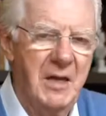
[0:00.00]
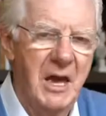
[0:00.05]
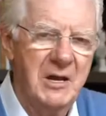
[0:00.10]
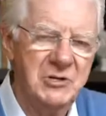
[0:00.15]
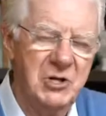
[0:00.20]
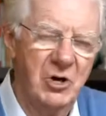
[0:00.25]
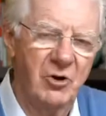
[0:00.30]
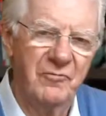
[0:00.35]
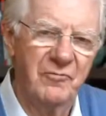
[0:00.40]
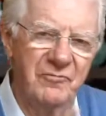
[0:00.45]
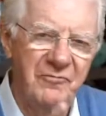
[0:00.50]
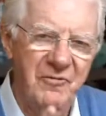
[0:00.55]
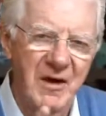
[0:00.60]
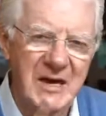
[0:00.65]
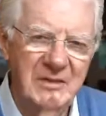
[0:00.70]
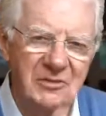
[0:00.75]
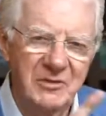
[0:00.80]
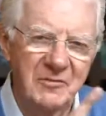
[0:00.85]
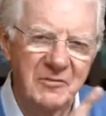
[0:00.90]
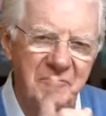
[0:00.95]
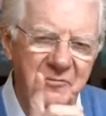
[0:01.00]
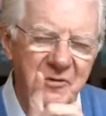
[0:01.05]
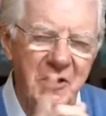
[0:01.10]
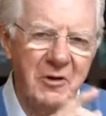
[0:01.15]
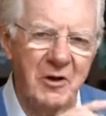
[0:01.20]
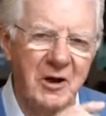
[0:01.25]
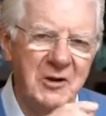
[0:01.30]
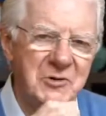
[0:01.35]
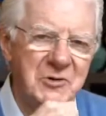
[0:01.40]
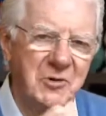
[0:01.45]
Do you know, faith and
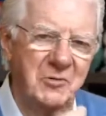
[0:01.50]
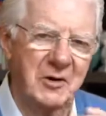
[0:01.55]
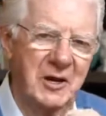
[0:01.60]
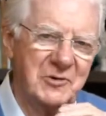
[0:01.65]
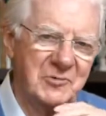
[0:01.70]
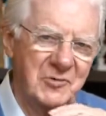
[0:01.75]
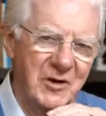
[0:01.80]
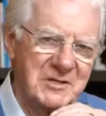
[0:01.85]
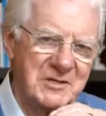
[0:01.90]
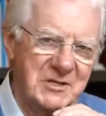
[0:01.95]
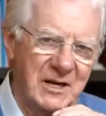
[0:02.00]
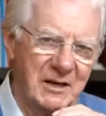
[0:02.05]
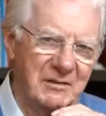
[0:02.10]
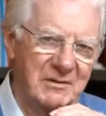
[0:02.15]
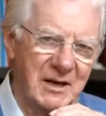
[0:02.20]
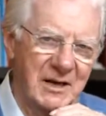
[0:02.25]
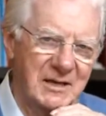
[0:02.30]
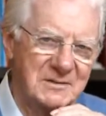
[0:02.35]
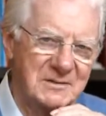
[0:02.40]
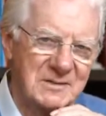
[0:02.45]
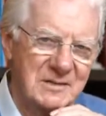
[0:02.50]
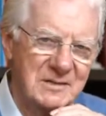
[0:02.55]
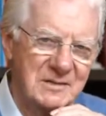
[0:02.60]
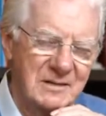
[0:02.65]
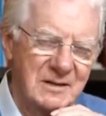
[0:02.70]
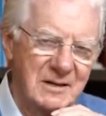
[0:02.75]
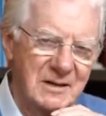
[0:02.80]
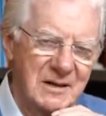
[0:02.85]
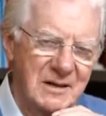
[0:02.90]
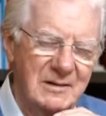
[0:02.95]
fear are two interesting things.
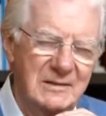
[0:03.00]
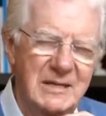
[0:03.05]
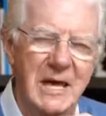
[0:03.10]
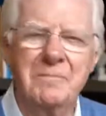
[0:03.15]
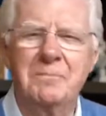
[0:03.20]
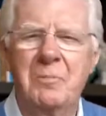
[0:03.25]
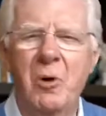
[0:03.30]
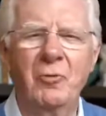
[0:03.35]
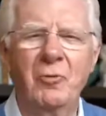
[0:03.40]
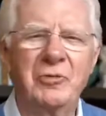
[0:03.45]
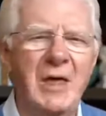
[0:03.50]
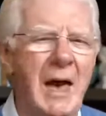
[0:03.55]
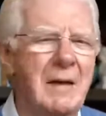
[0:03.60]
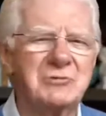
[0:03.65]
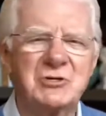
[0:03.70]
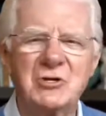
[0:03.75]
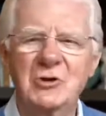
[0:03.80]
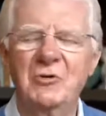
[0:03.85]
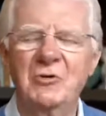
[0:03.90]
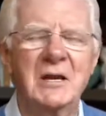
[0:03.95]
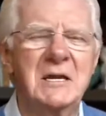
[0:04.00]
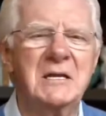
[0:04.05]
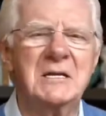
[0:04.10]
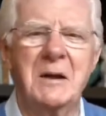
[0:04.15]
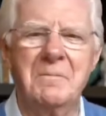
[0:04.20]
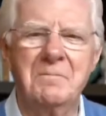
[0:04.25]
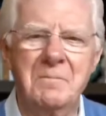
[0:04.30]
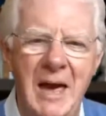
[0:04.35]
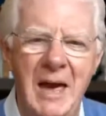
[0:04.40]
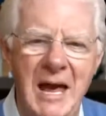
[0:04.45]
They both absolutely
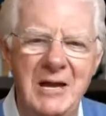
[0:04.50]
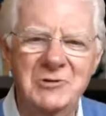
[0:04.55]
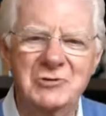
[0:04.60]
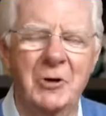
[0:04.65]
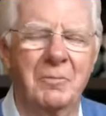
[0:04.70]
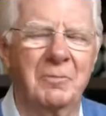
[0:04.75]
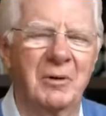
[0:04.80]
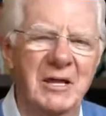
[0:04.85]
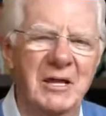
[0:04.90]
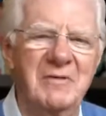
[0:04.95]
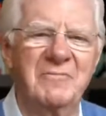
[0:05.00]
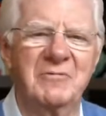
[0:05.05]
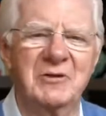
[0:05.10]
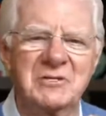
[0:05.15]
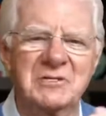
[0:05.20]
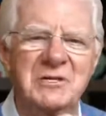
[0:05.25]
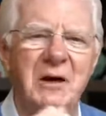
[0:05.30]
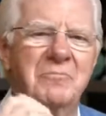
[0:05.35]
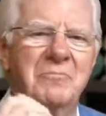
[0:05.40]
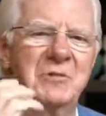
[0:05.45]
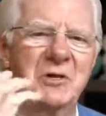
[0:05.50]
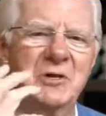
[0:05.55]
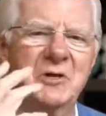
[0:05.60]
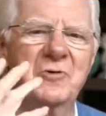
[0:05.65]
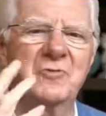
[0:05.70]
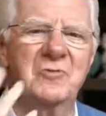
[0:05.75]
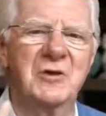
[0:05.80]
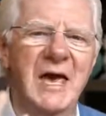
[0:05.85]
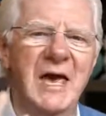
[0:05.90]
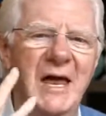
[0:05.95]
demand you believe in something
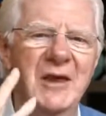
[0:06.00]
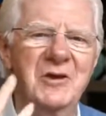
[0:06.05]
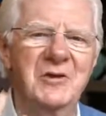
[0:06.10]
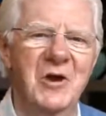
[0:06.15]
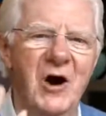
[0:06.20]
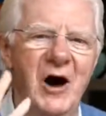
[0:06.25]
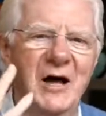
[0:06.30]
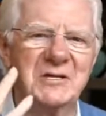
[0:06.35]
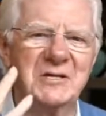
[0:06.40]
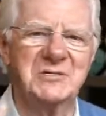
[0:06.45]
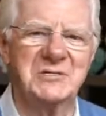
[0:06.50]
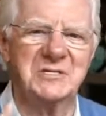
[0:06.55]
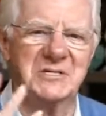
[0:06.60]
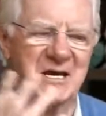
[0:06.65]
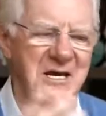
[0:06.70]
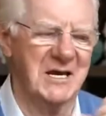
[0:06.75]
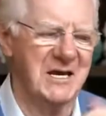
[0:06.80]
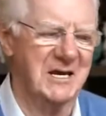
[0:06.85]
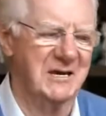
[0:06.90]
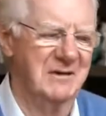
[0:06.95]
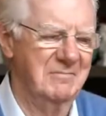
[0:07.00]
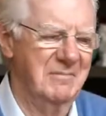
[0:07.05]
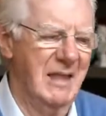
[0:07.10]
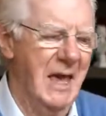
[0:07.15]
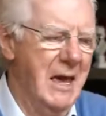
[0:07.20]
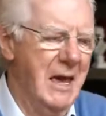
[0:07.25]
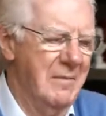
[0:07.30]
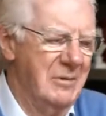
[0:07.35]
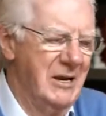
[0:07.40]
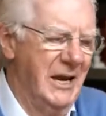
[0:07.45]
you cannot see.
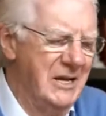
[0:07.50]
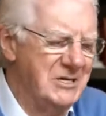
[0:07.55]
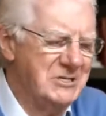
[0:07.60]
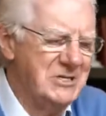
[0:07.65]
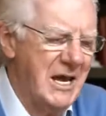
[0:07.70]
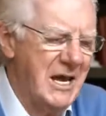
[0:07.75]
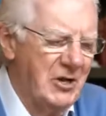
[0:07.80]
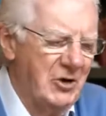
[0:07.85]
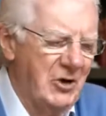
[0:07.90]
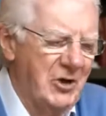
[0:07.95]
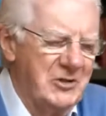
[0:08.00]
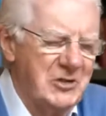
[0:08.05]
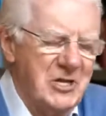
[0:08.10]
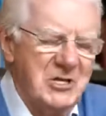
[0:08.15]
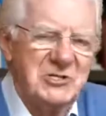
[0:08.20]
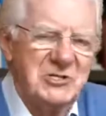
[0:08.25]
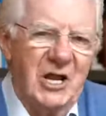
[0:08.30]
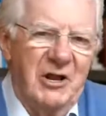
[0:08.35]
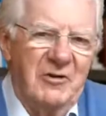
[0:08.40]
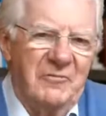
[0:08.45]
But let's take a look at this a little